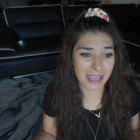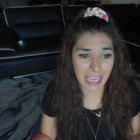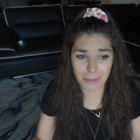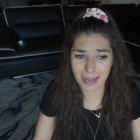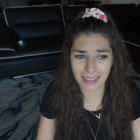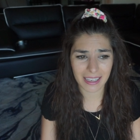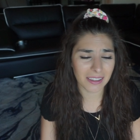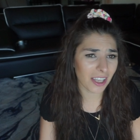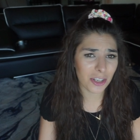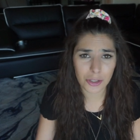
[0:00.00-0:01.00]
I came in at like
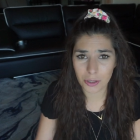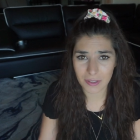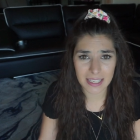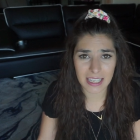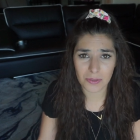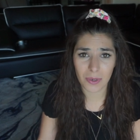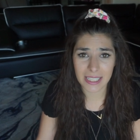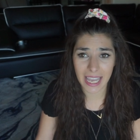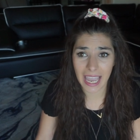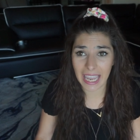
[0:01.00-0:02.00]
lunch or recess one
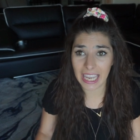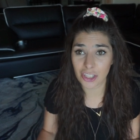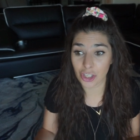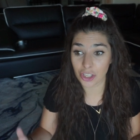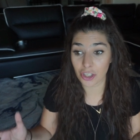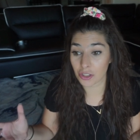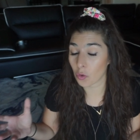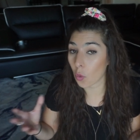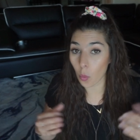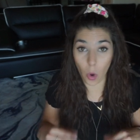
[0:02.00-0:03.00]
day and she
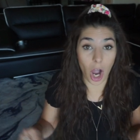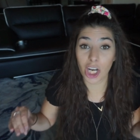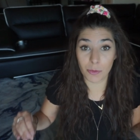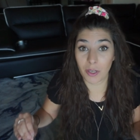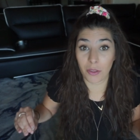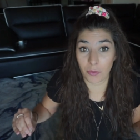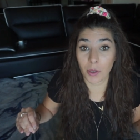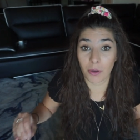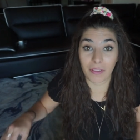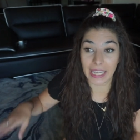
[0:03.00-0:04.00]
just walked me
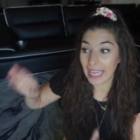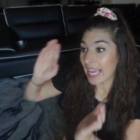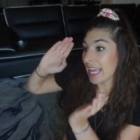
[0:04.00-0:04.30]
through of like,